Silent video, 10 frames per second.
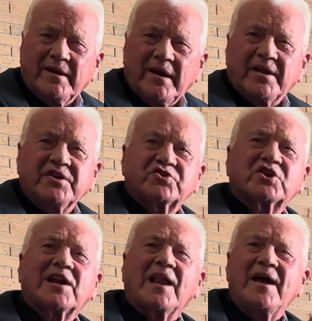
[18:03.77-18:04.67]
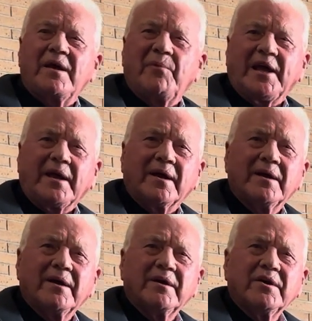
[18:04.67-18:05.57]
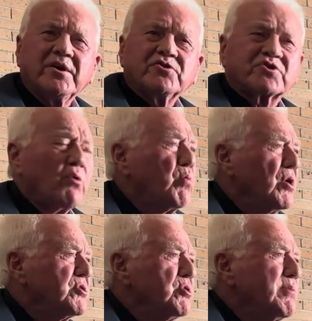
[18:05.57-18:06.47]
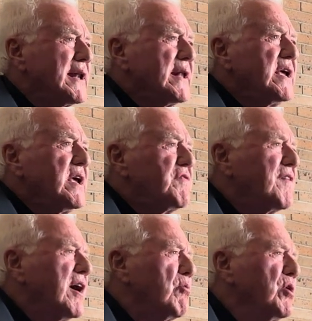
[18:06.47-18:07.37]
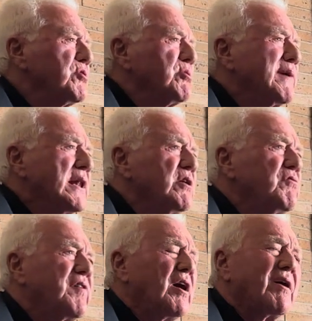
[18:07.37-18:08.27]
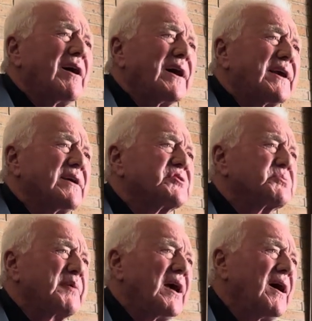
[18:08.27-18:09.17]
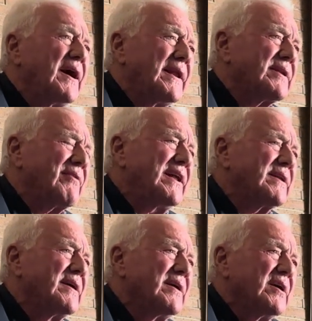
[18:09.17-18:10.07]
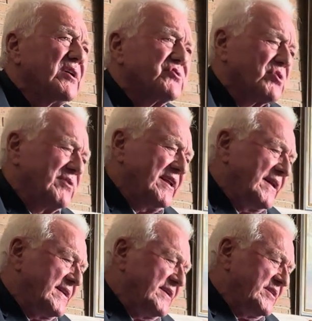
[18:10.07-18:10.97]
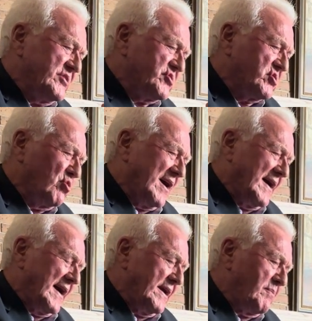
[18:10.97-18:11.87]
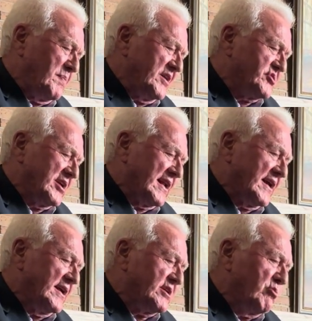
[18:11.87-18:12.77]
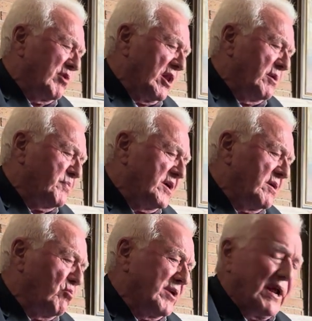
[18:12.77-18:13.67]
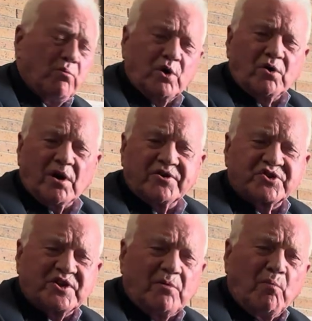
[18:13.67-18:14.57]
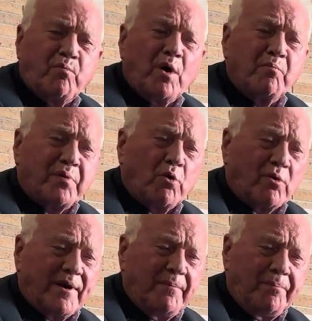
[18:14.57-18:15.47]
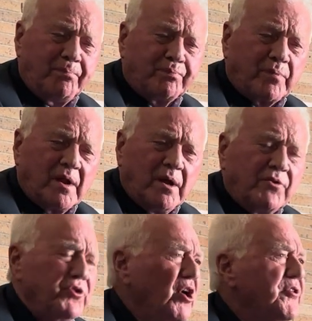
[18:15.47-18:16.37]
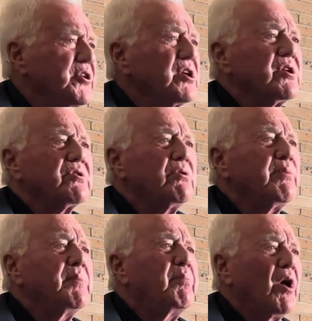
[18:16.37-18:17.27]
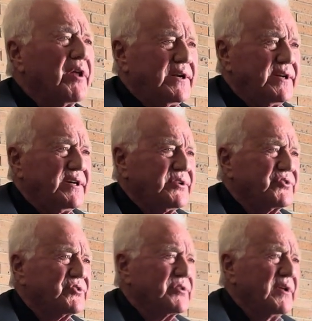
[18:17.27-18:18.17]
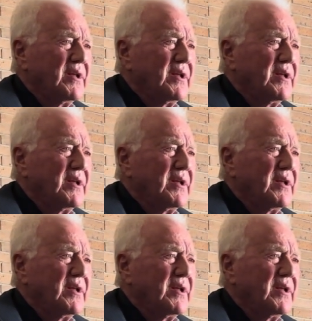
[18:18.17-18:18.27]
and it's climbing. So what do we leave for our kids behind, right? So that is, so I basically developed what I would call a 7-1 program, nothing to do with politics.